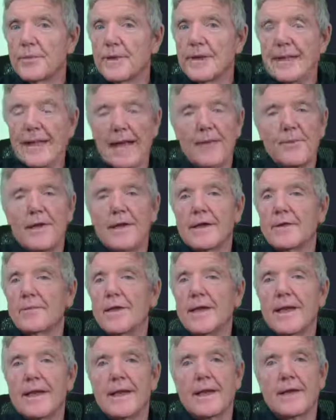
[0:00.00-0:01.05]
But, it could
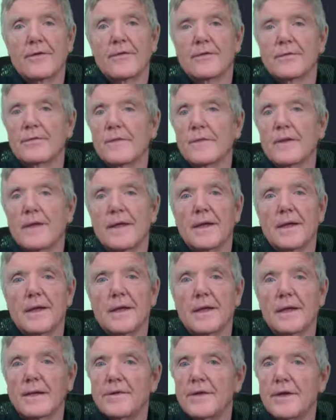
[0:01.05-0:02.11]
be any of them.
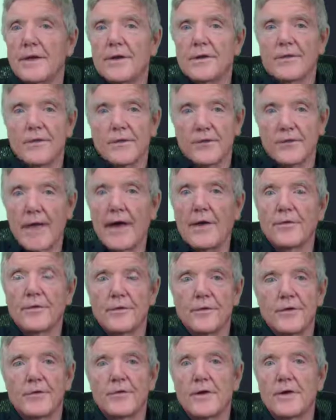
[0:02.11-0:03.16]
Just
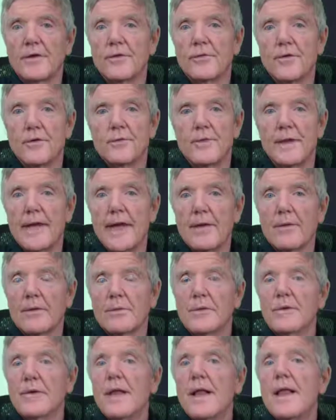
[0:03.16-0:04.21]
houses in general won't be
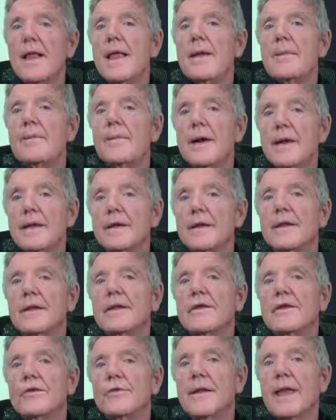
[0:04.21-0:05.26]
habitable. But
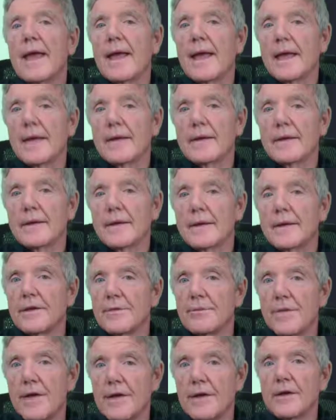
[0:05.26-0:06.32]
you can,
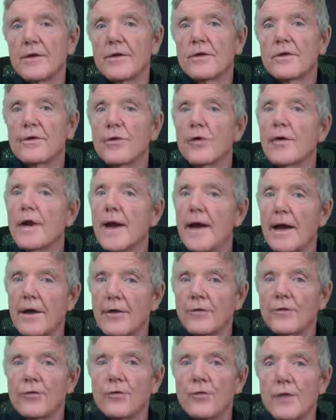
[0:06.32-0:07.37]
make your
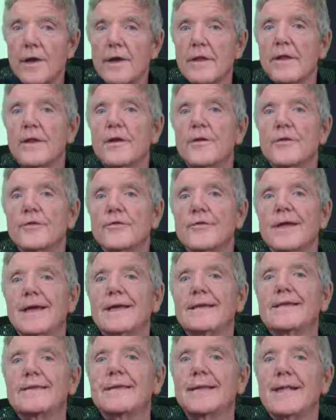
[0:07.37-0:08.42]
house one of those
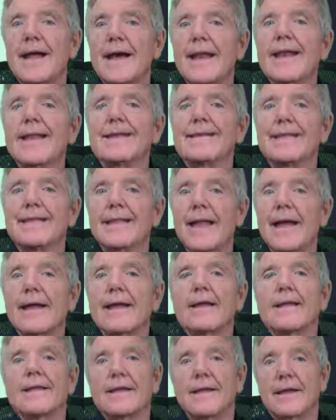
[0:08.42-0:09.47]
that's not as
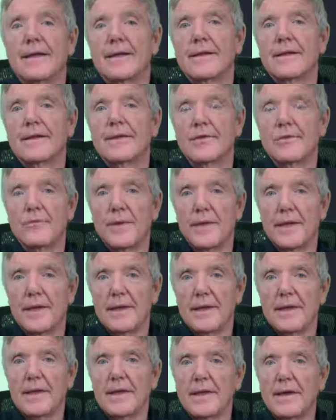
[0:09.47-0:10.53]
likely to
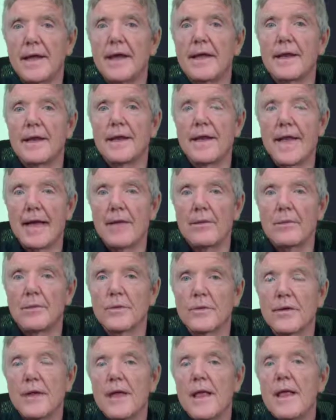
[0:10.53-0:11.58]
be
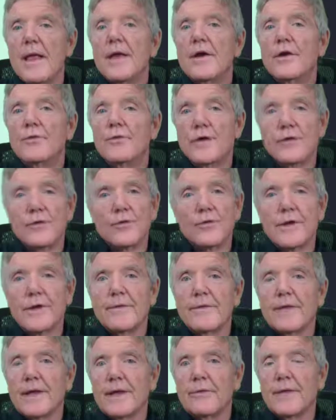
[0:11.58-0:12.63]
uninhabitable. We do
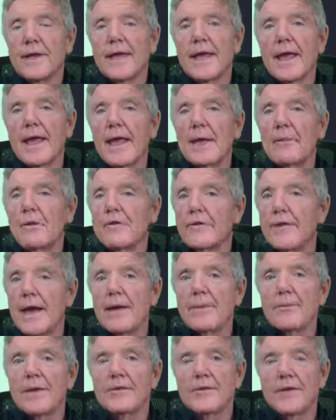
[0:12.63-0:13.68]
everything we can, but if you
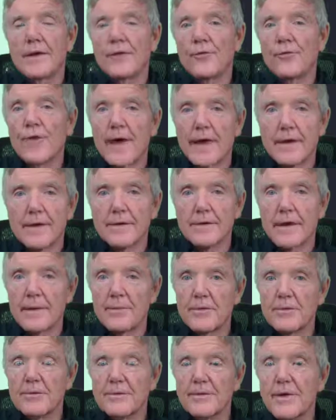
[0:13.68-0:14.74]
happen to be sitting right on
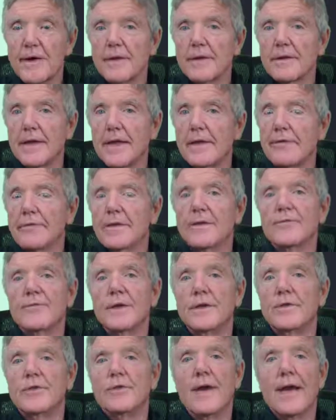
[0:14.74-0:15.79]
top of the fault, even if
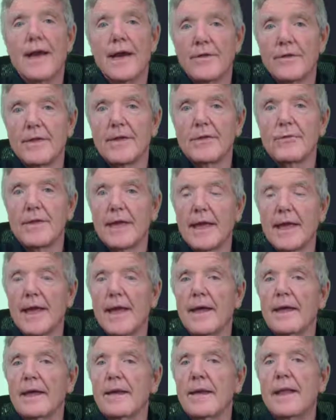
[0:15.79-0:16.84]
we do everything we
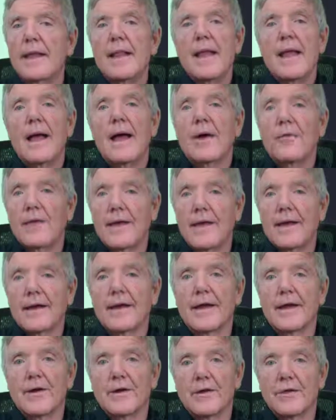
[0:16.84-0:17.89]
can't
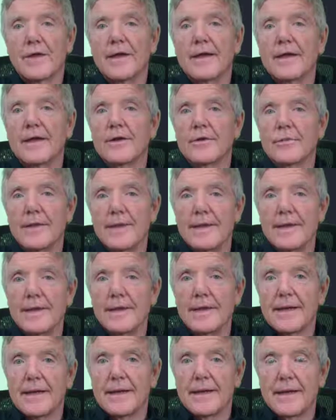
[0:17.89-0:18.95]
guarantee it'll be
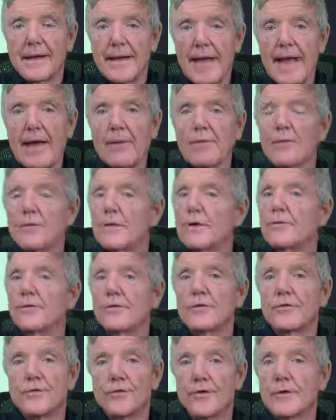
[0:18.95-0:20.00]
inhabitable. It
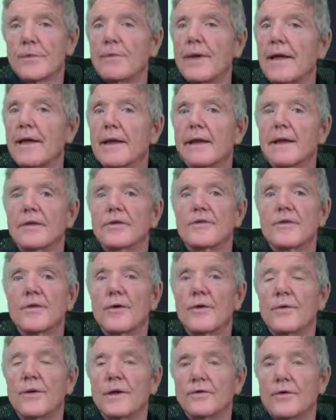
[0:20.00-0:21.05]
will sure make it
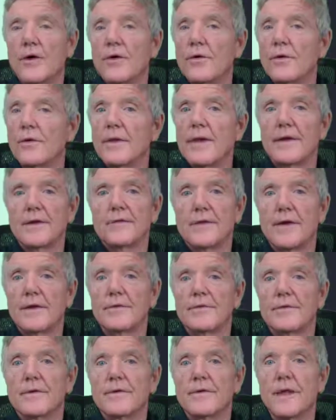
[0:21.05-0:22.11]
so it's a whole lot
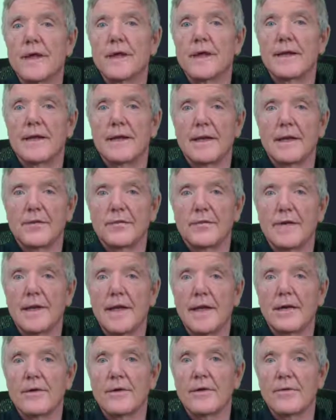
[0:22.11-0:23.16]
safer than it is
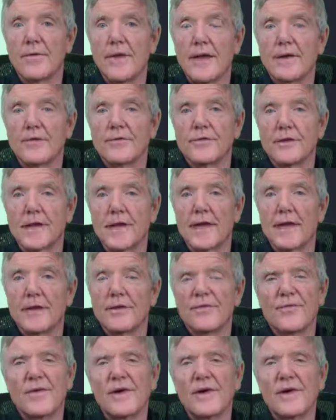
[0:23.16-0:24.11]
now, if that is the case.